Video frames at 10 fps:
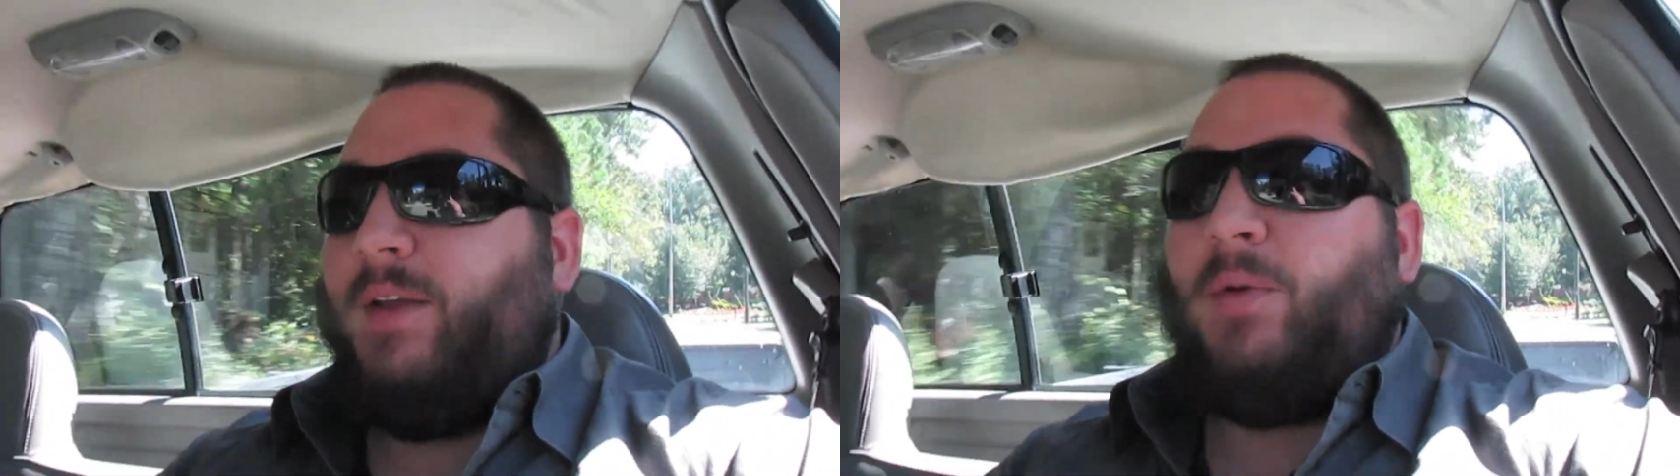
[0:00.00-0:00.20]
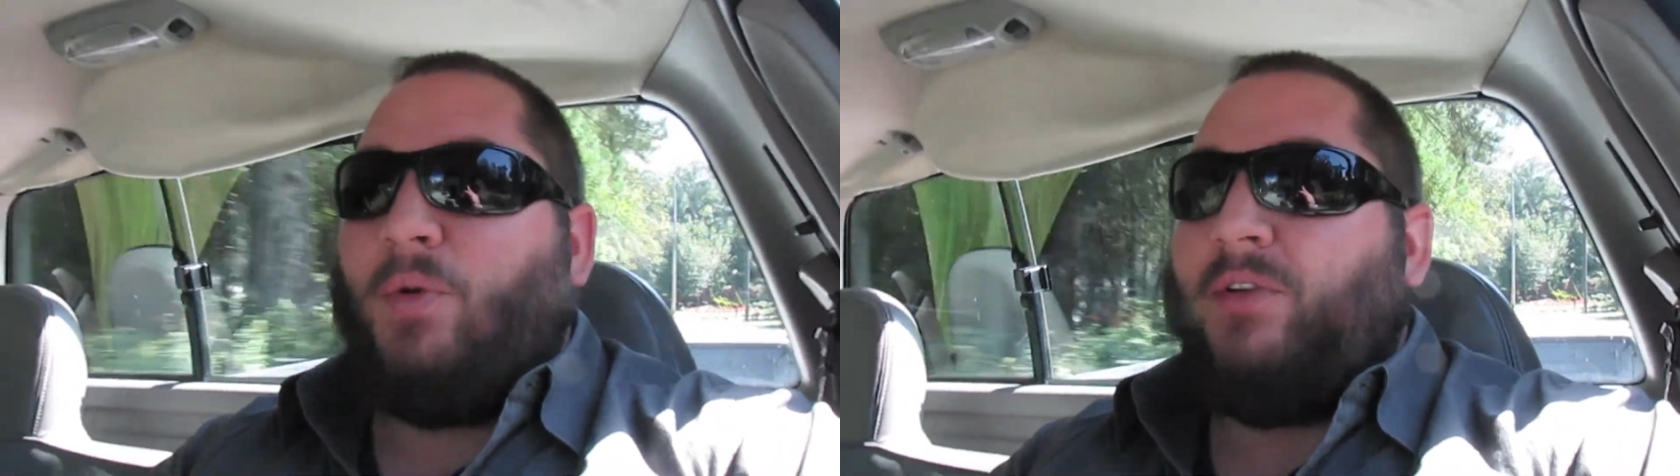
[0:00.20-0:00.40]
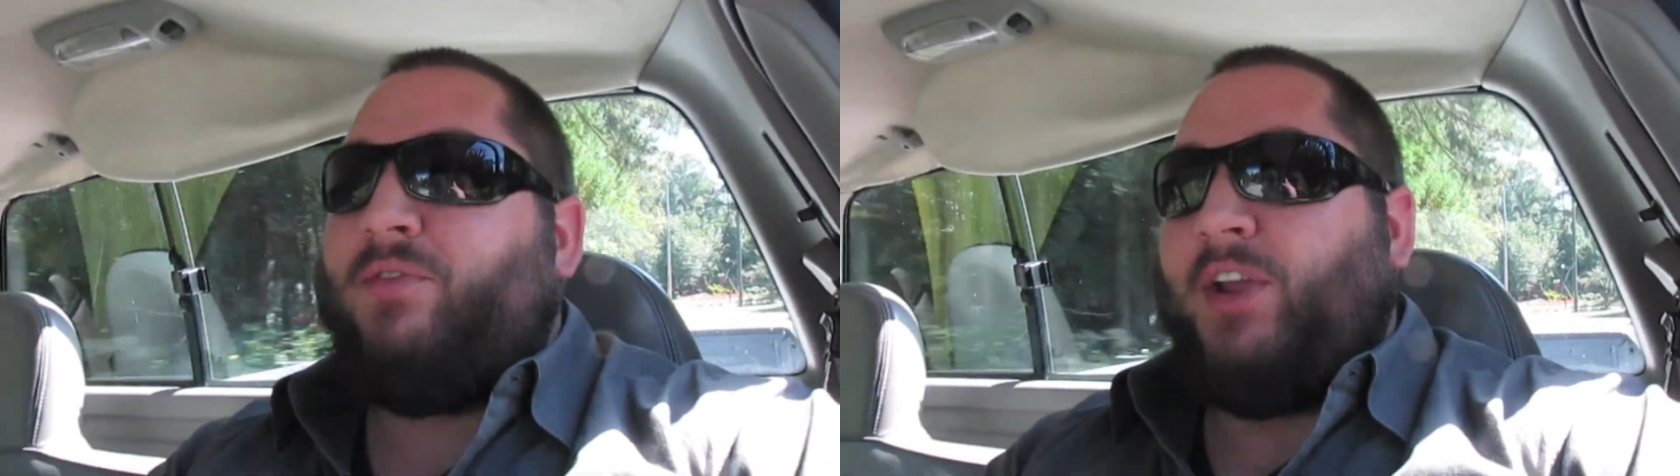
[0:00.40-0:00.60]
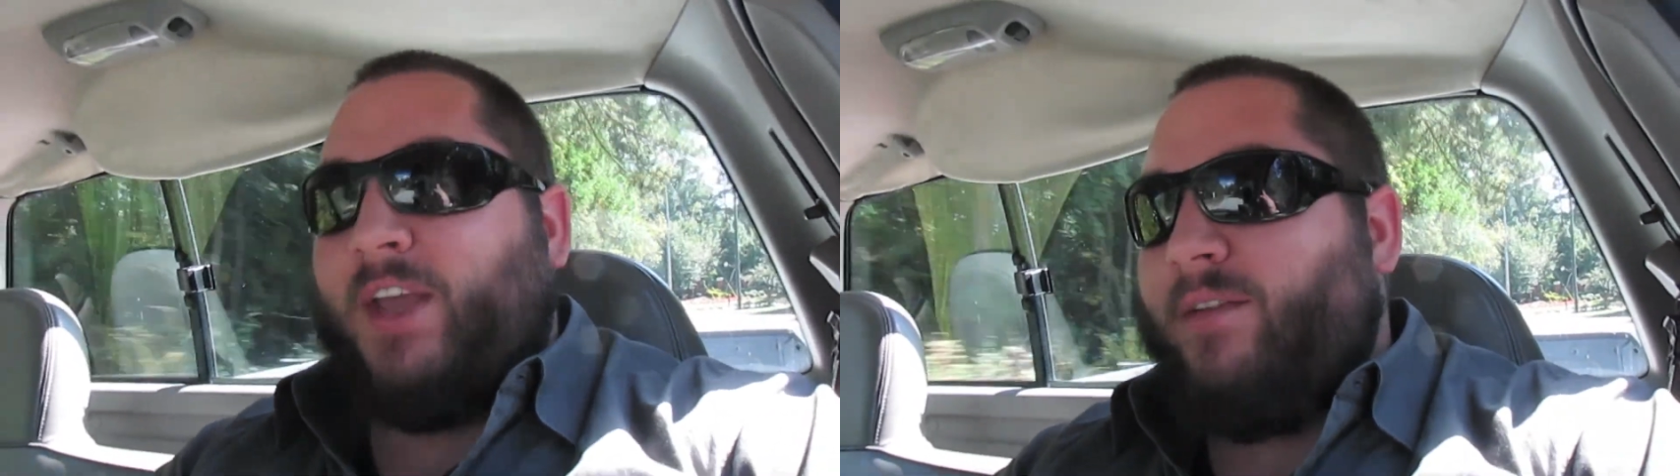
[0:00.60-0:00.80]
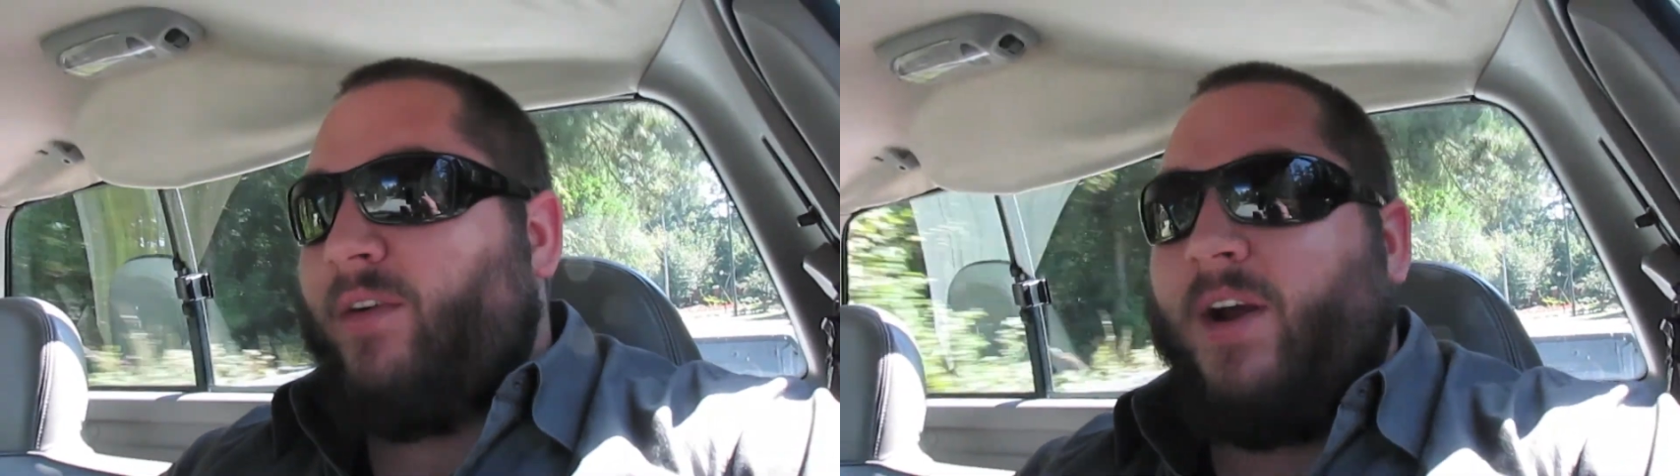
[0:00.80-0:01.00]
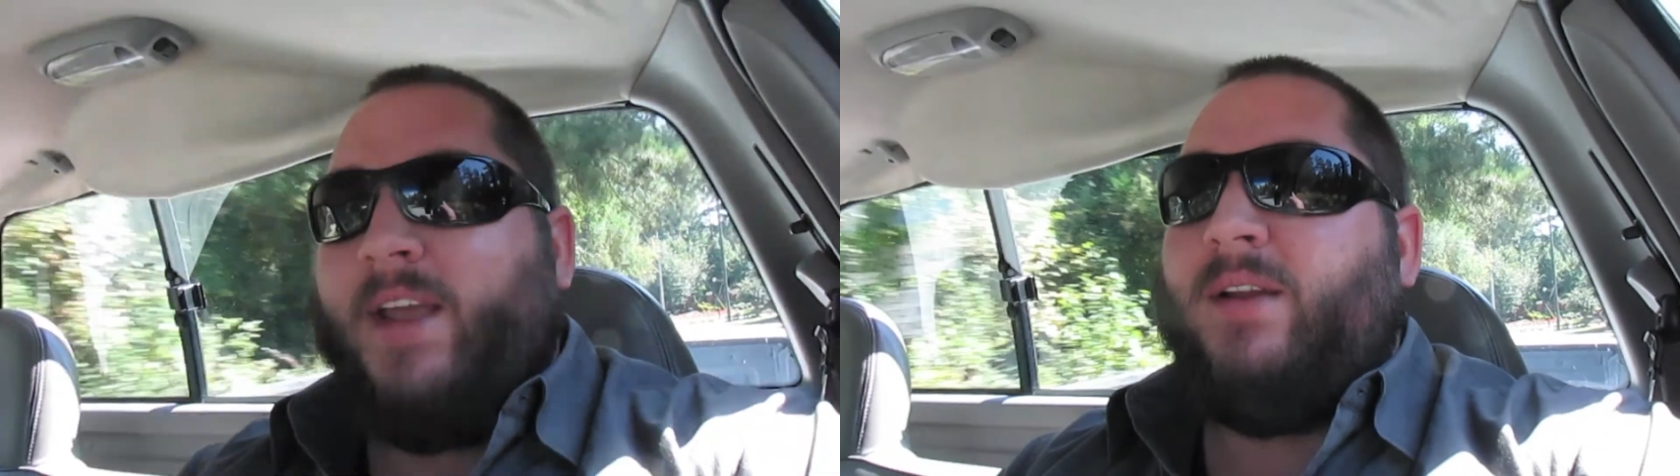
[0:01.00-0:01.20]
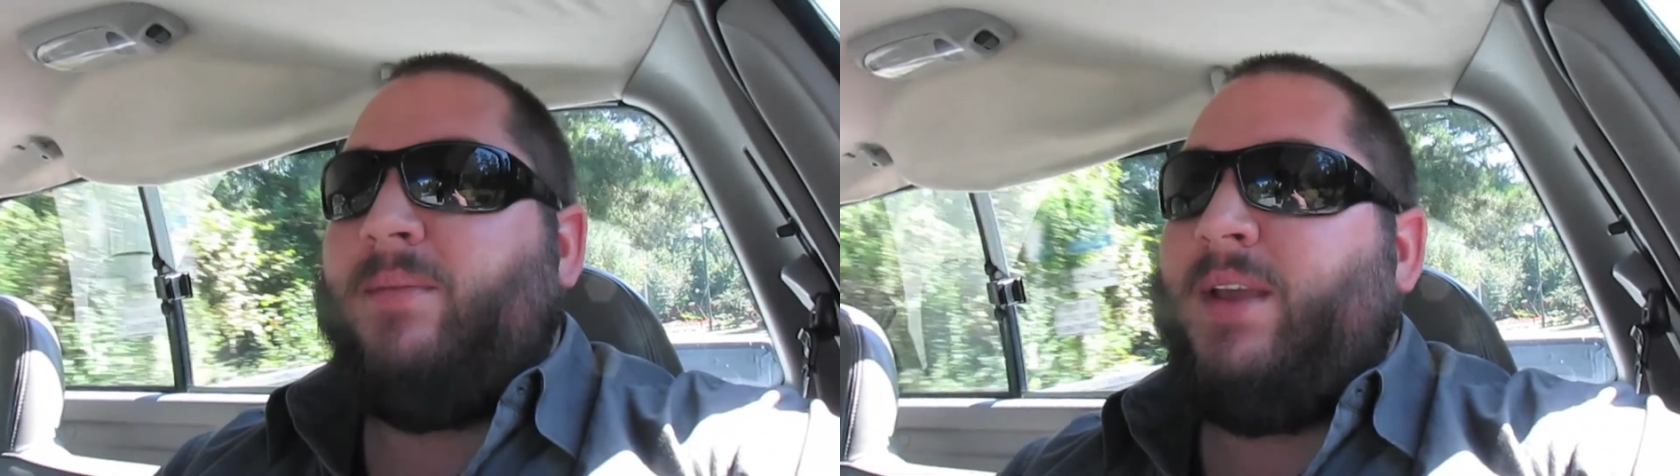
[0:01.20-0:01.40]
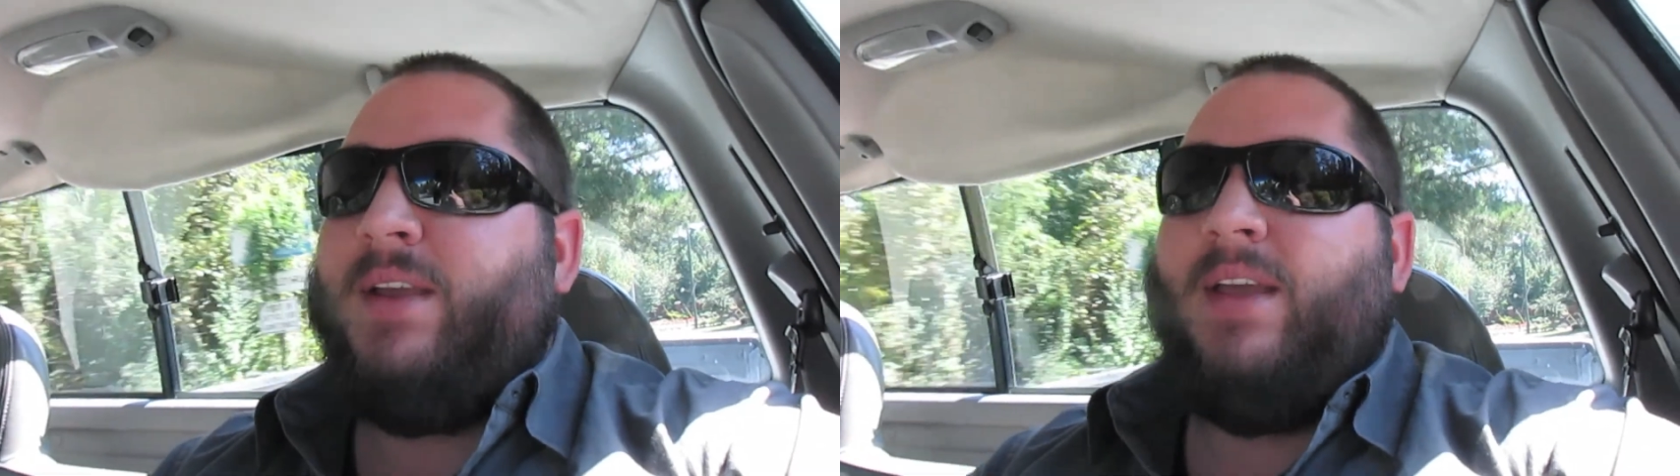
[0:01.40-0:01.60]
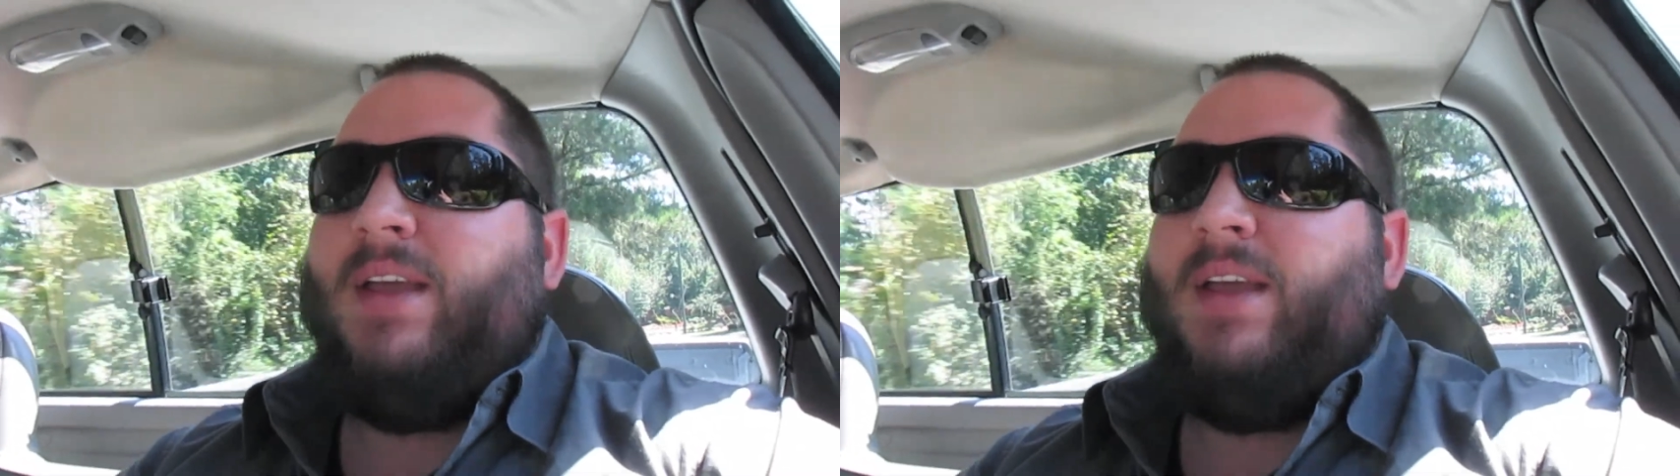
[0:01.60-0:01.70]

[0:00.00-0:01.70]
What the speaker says: we're to forgive our enemy,